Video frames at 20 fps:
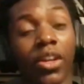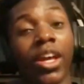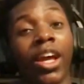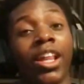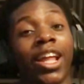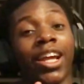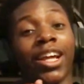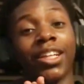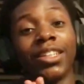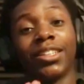yeah,
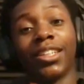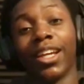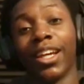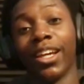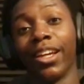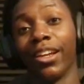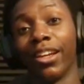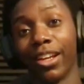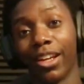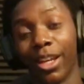like I
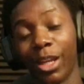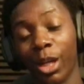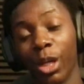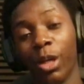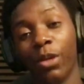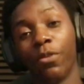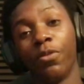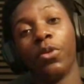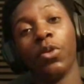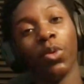said,
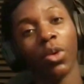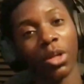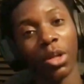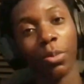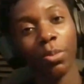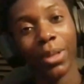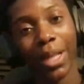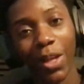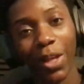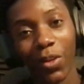if you want
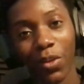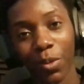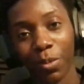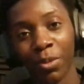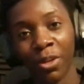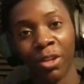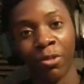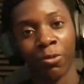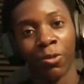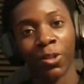to play with
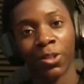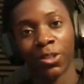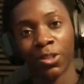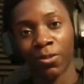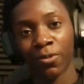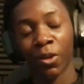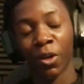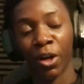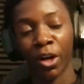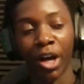me, first
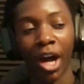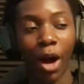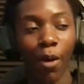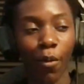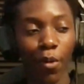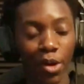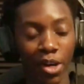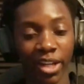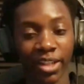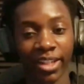of all, I
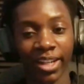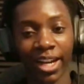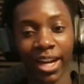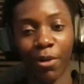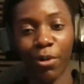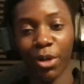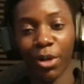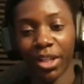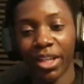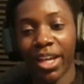want to get
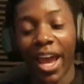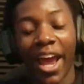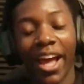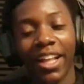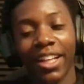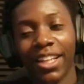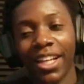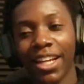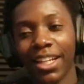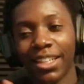I want to get
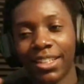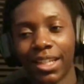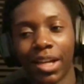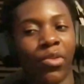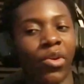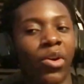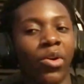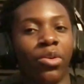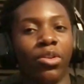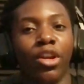at least
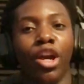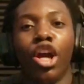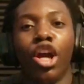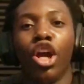around